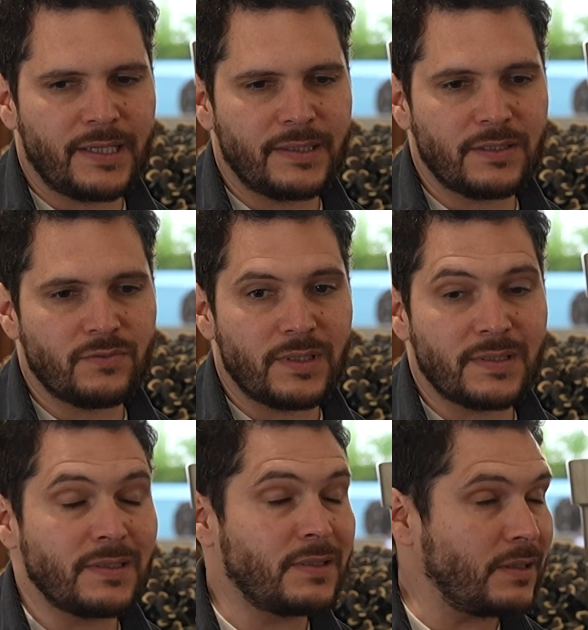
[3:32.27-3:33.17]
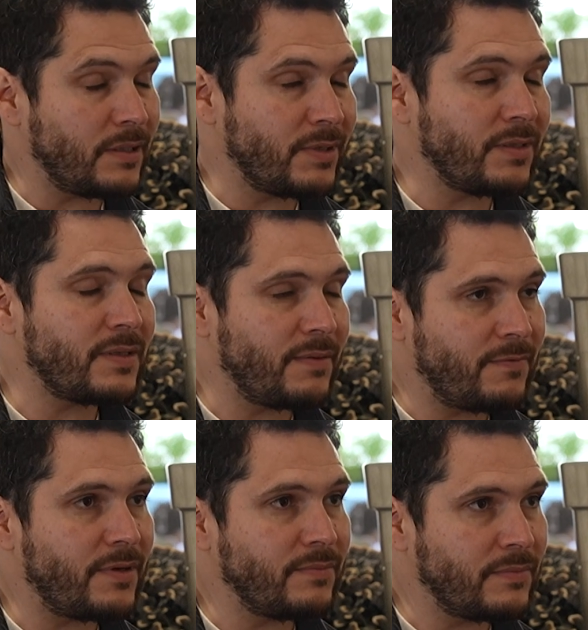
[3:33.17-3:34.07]
and this was in Chile because
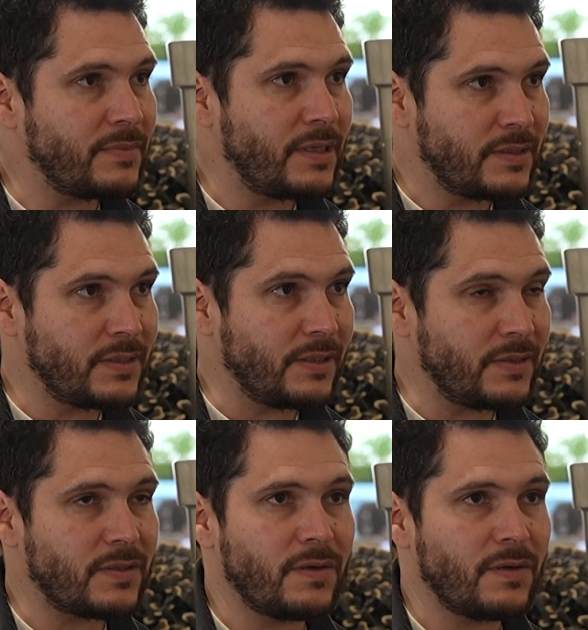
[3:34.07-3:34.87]
I'm from Chile.